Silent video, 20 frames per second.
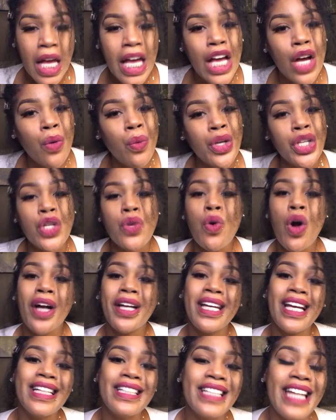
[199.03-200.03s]
And when you are
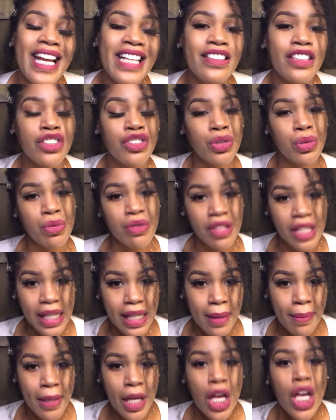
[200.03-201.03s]
connected to
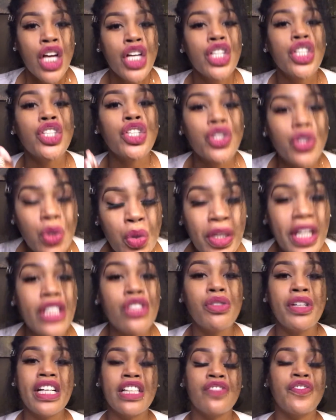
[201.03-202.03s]
them, you can
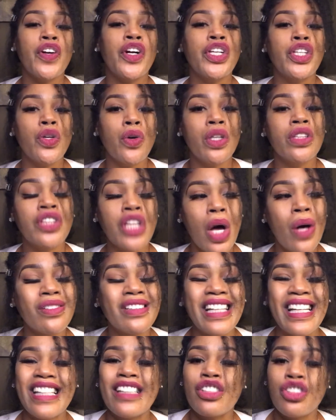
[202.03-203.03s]
transfer your thoughts
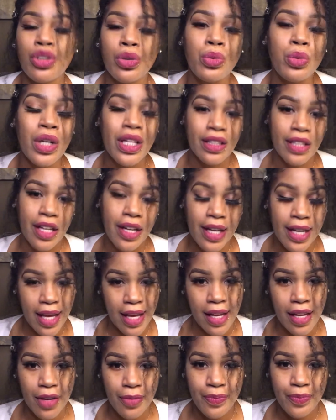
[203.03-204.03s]
into their
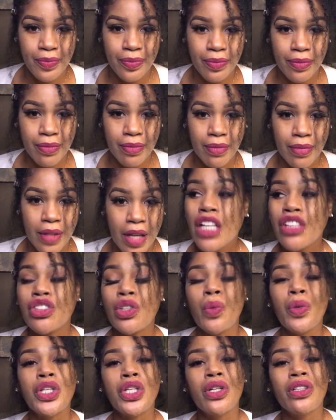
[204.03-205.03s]
head.
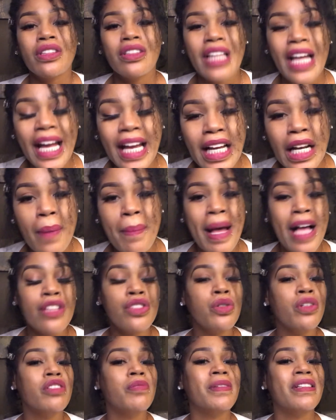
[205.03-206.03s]
So when you're thinking
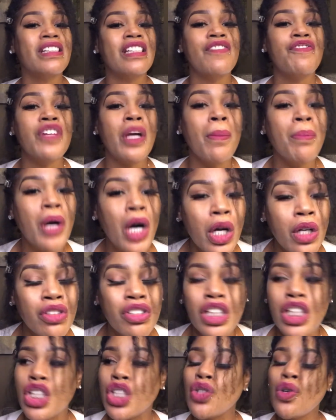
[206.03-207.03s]
about your specific
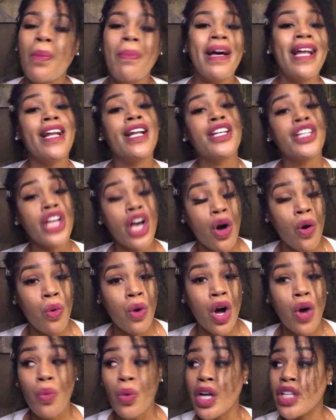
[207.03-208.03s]
person, you better
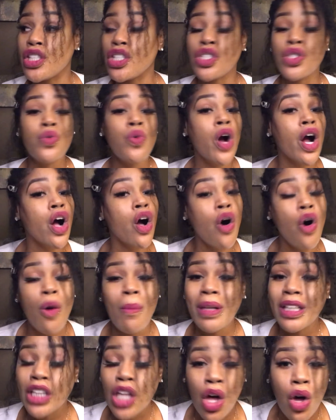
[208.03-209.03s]
know whether you are
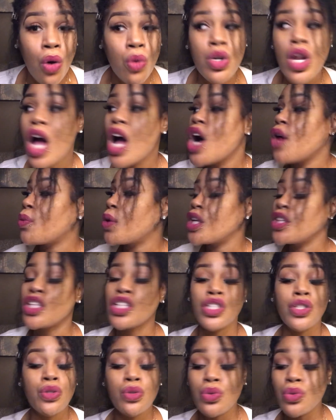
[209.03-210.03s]
home alone, whether
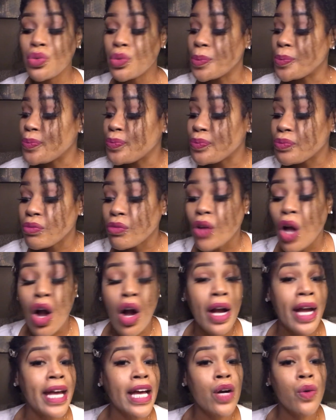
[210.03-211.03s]
you
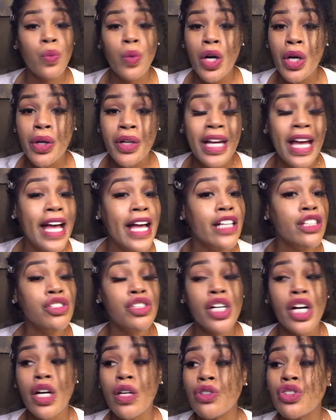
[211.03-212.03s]
are at work, at
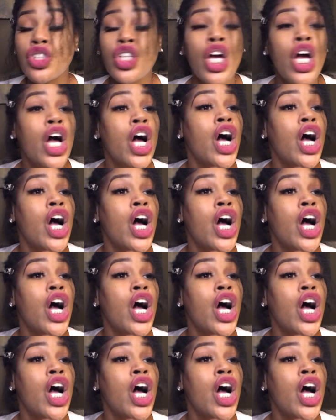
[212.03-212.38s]
church,